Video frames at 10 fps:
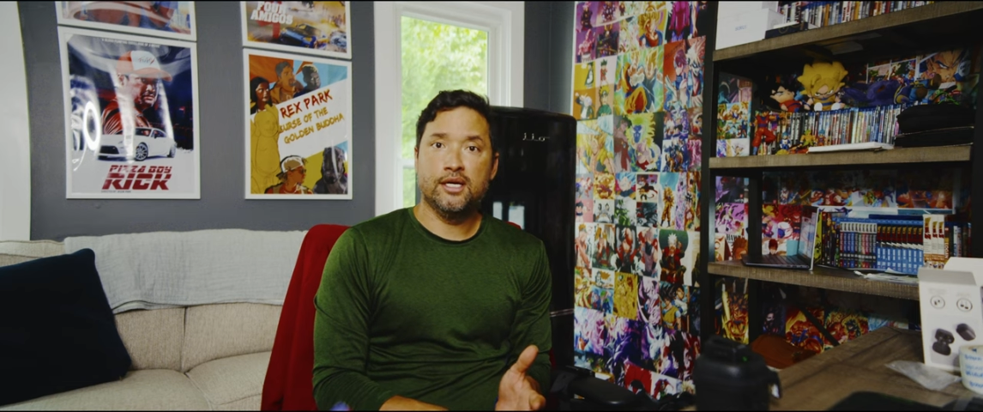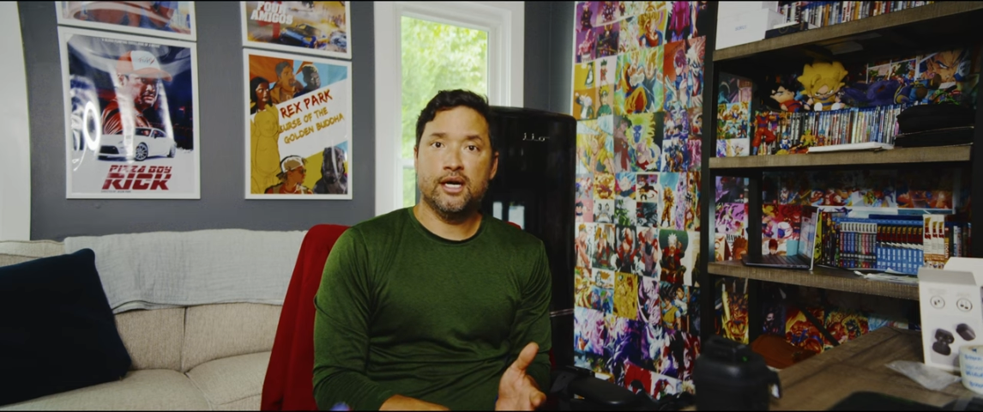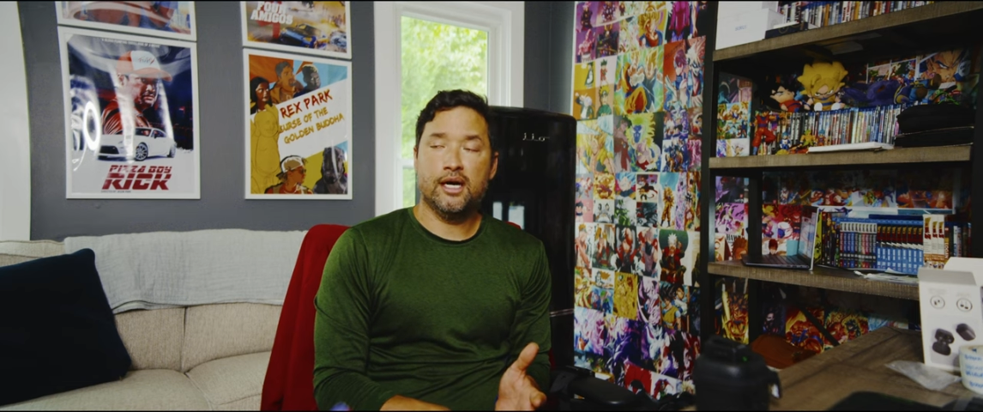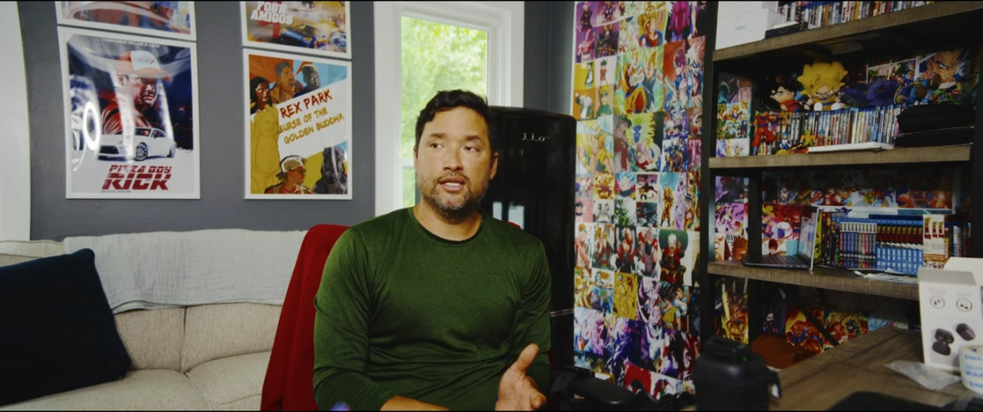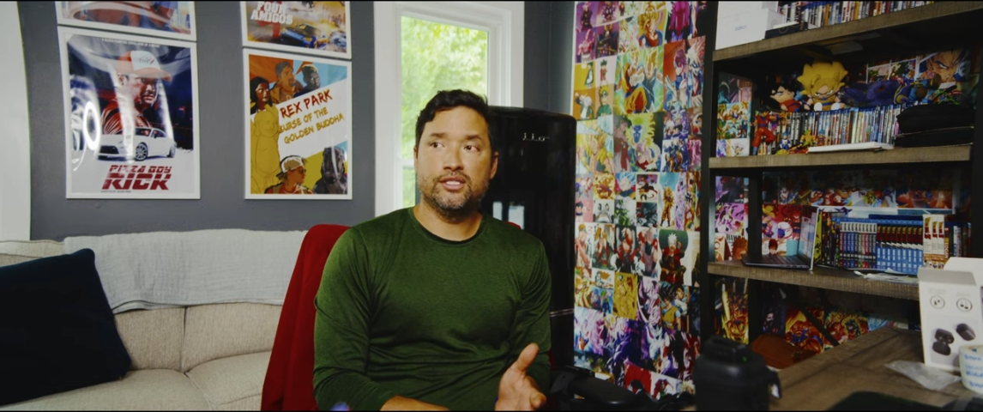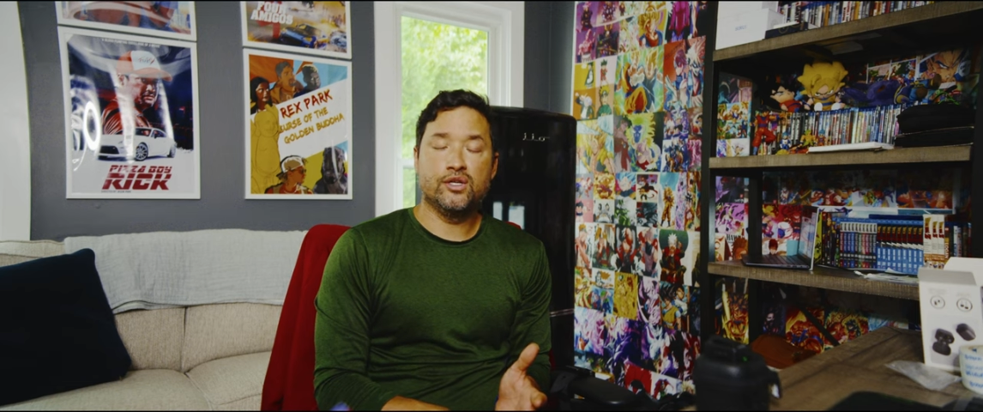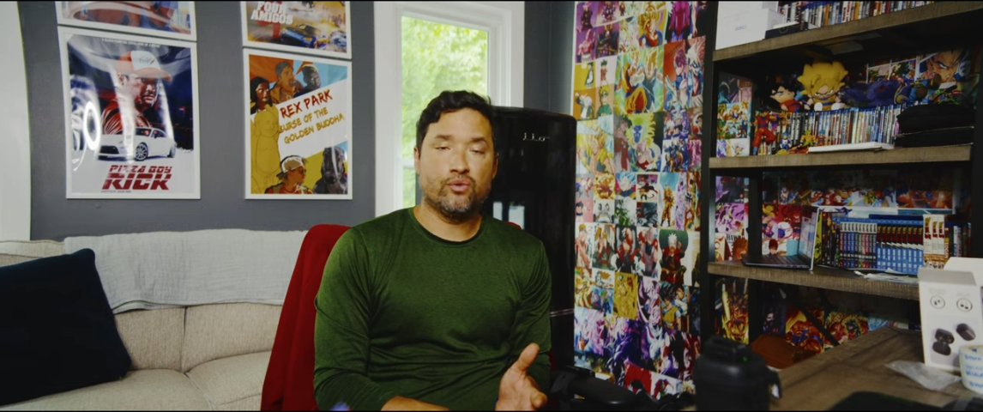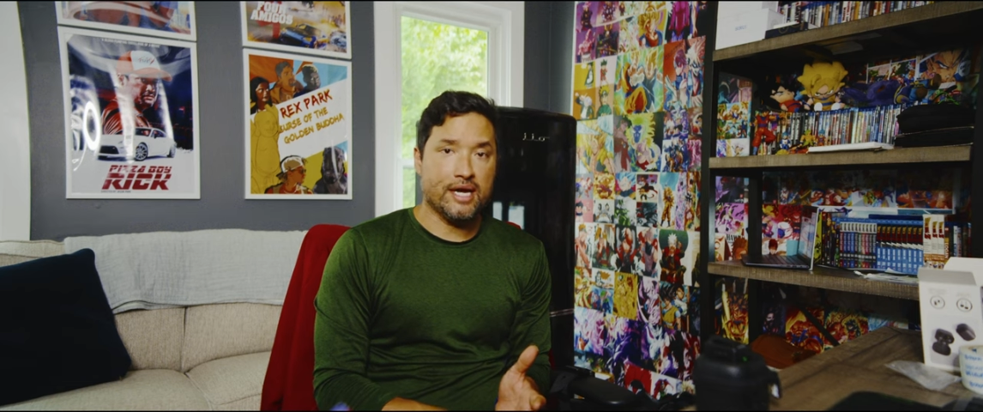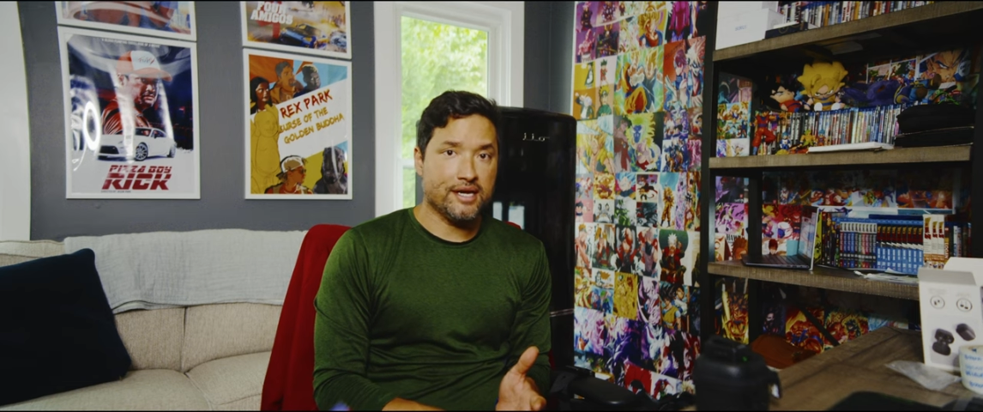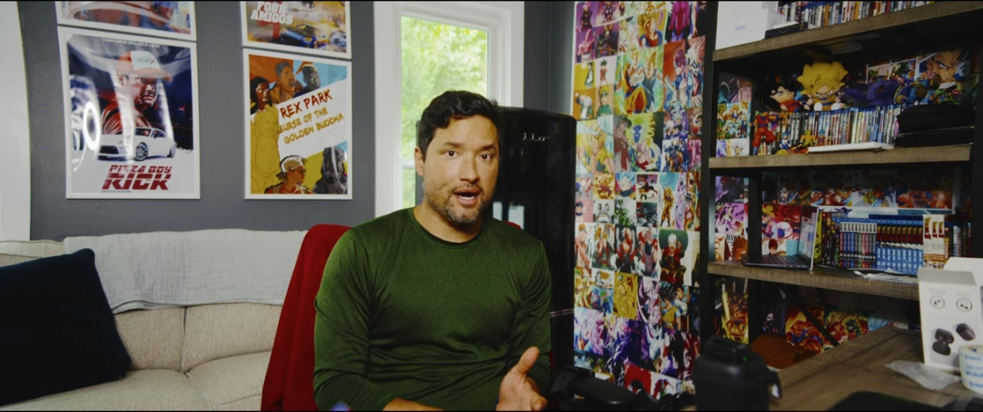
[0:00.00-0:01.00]
uh, to the
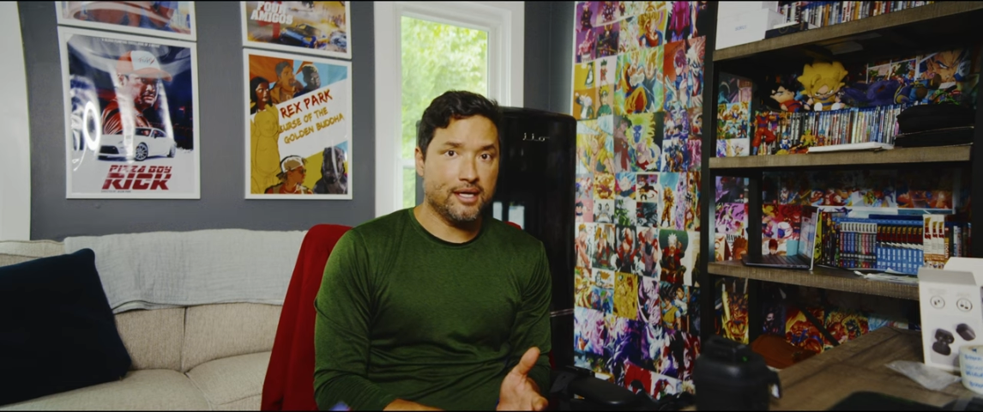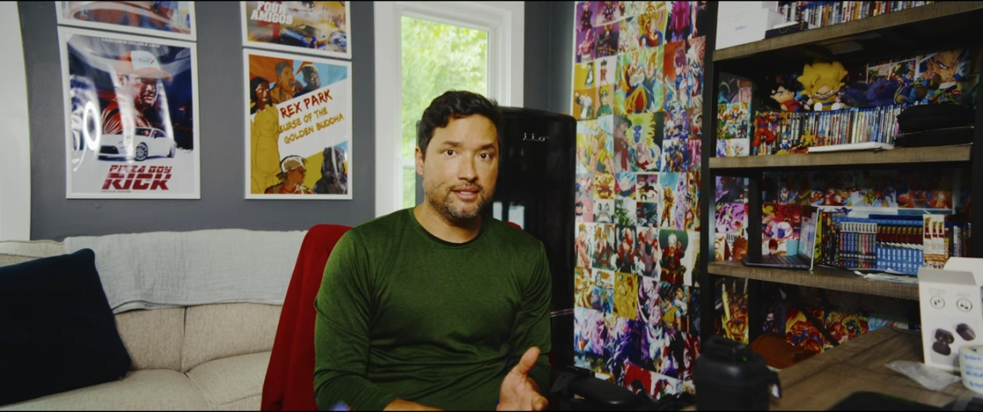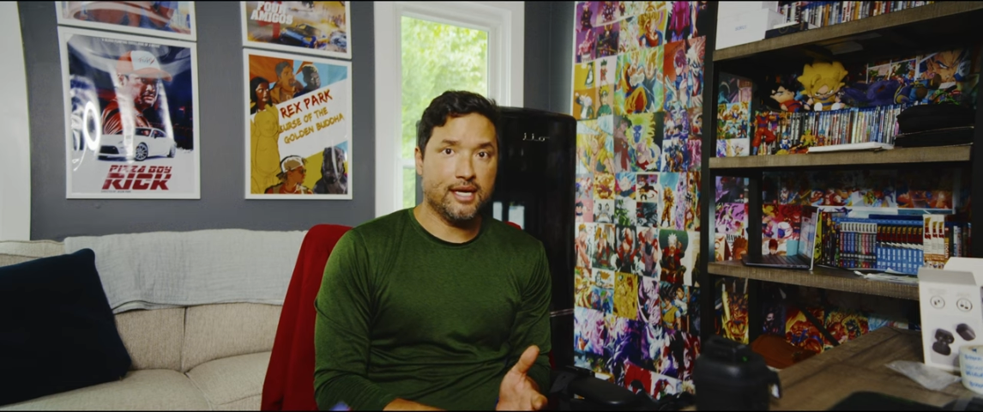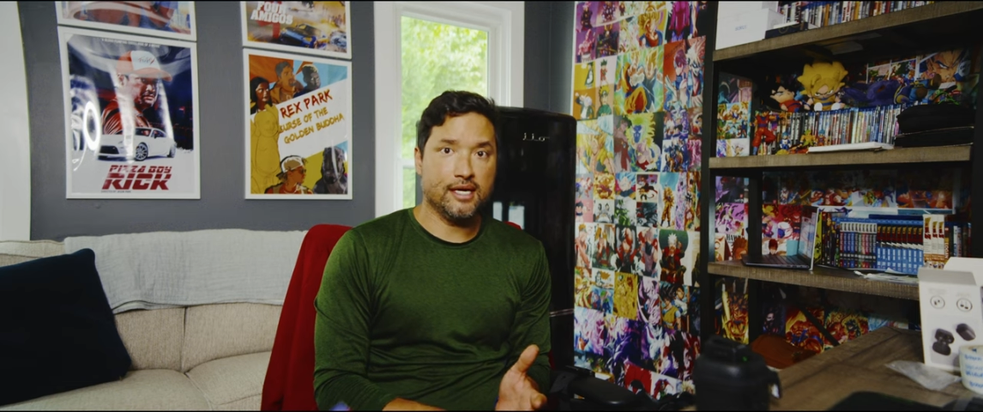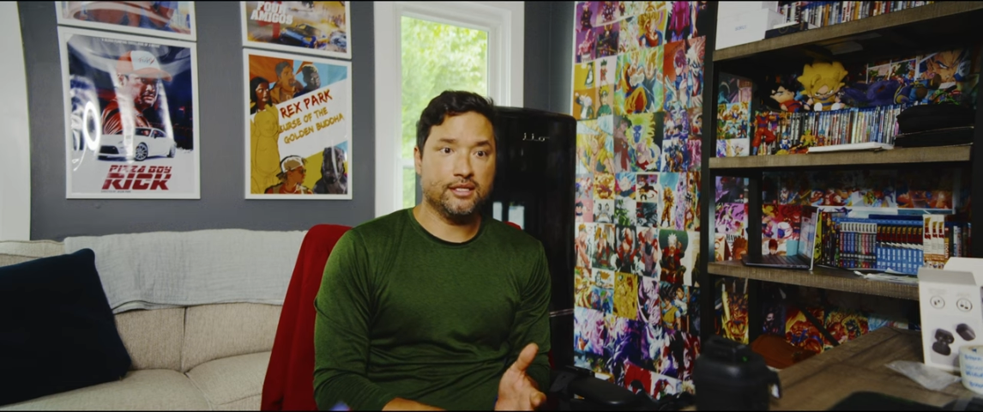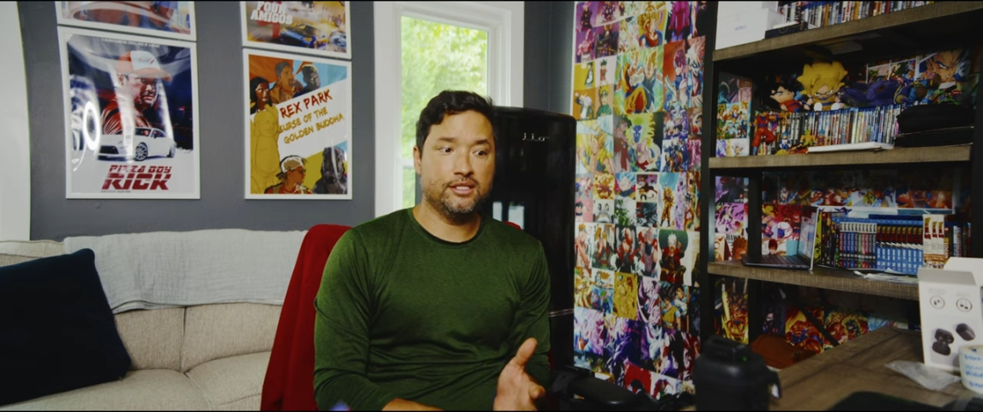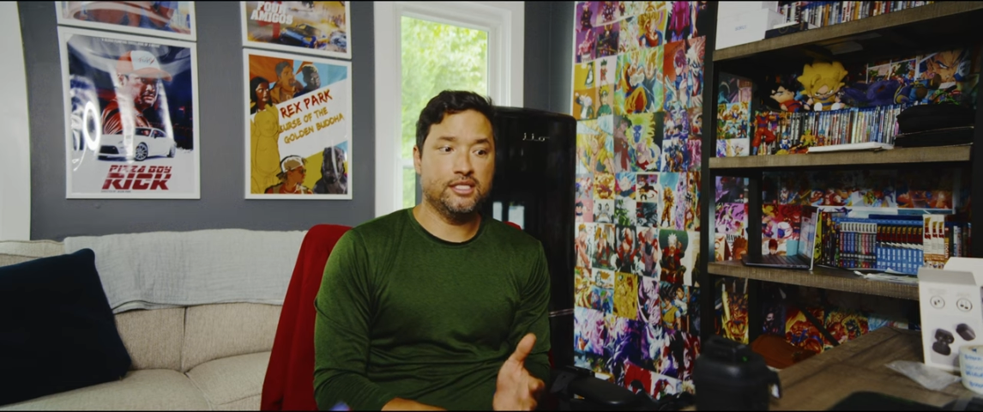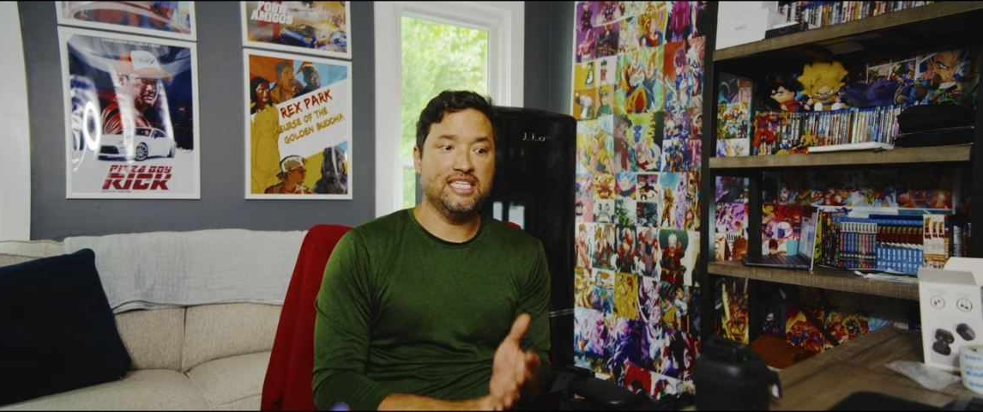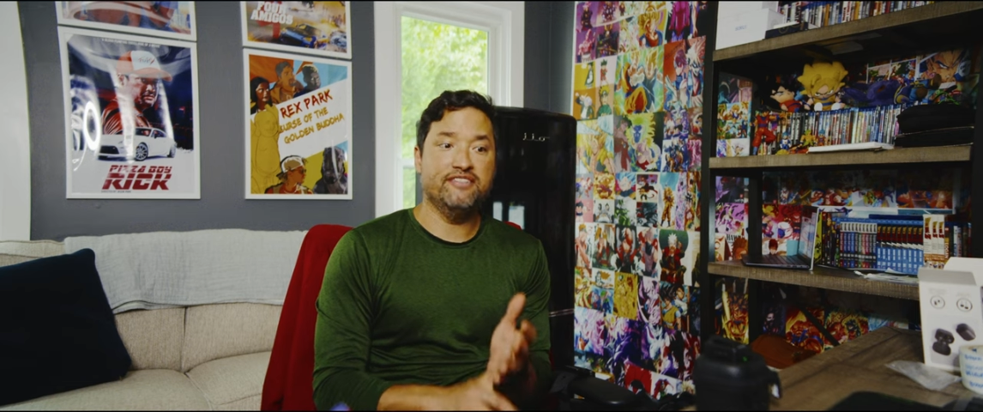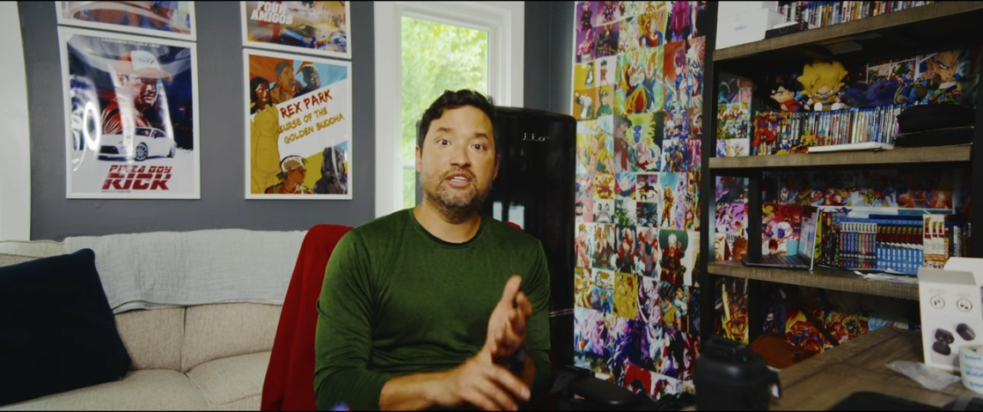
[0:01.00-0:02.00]
right contacts
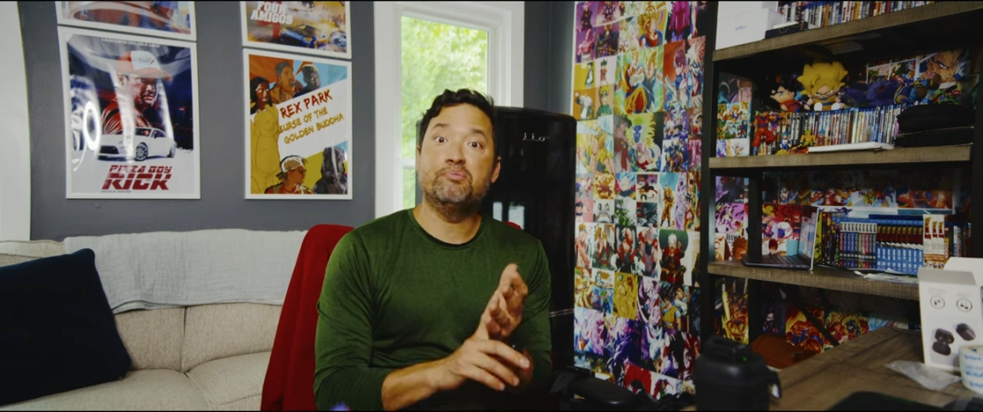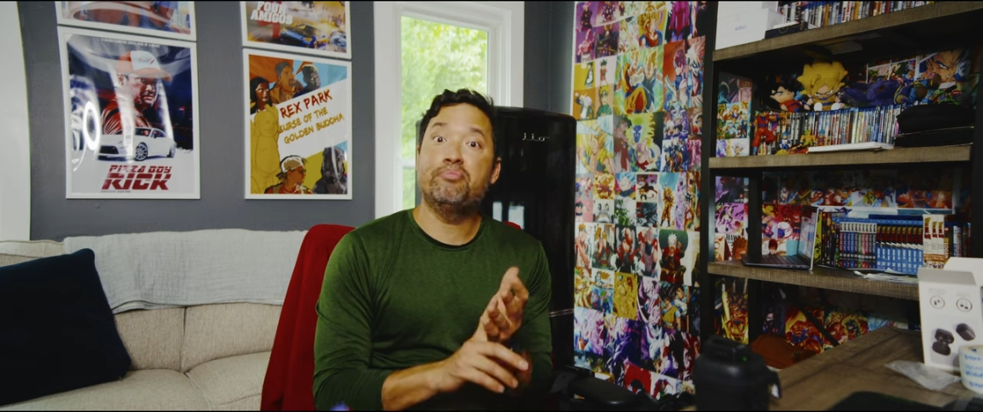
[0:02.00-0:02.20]
to even